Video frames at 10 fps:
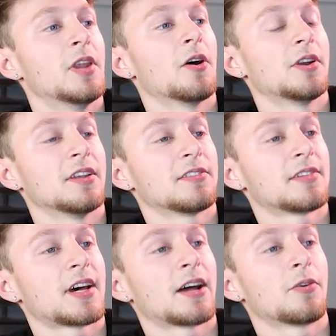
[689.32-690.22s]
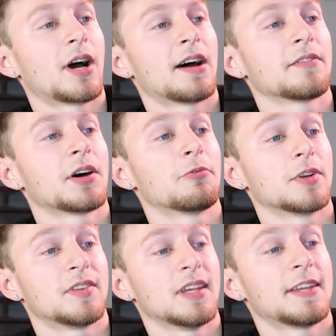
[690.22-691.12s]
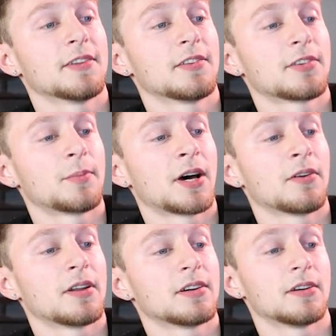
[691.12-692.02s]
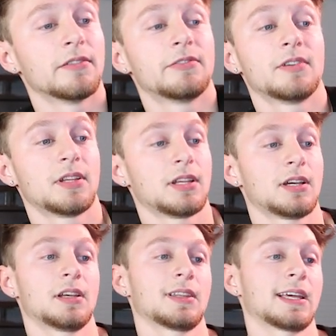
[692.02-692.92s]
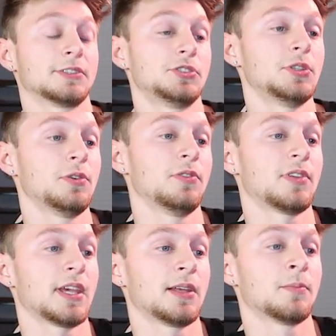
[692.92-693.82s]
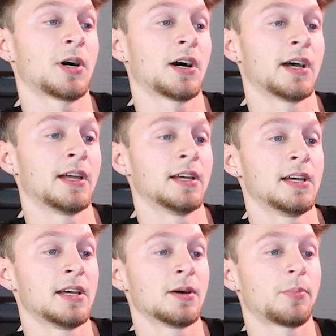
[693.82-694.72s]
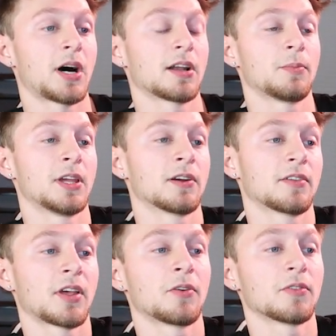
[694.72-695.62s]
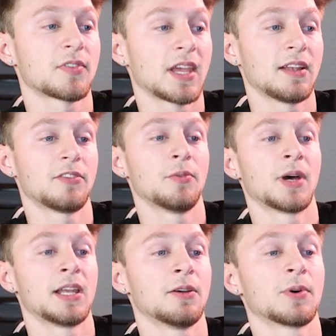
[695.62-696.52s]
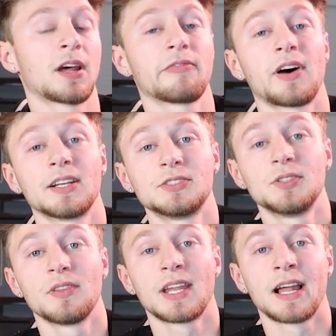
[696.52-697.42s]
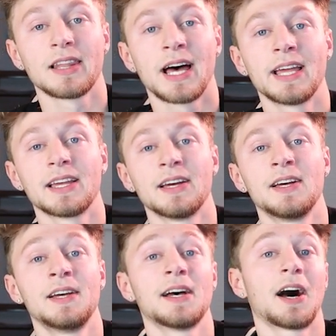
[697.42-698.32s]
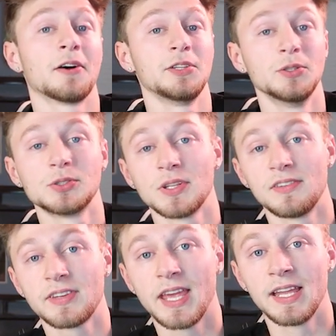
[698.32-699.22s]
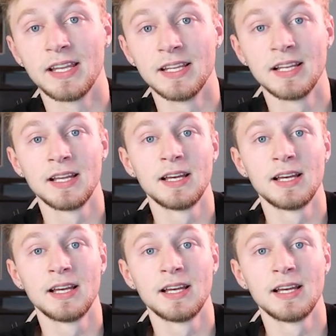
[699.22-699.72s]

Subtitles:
noticed, I don't have a ridiculous amount of like shoes in my bottom here, because I don't skate too many. When I find a shoe that I like, I'll usually skate it